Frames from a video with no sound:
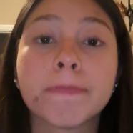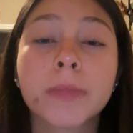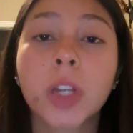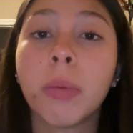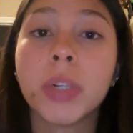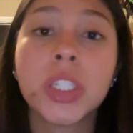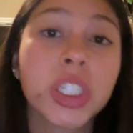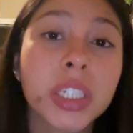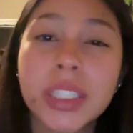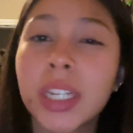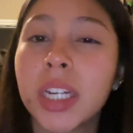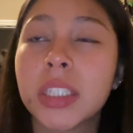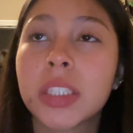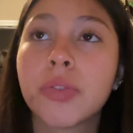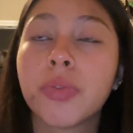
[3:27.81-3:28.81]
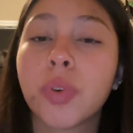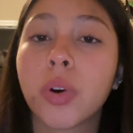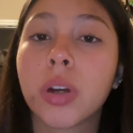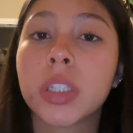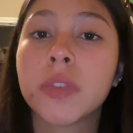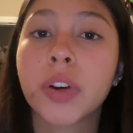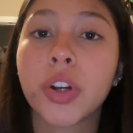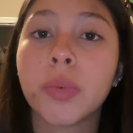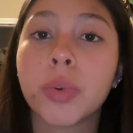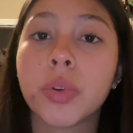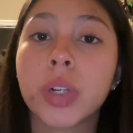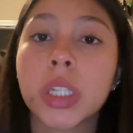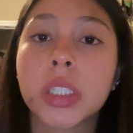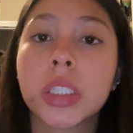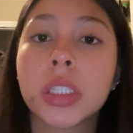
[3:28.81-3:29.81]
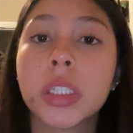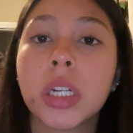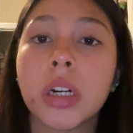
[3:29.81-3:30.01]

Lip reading: Common agility test for this variable is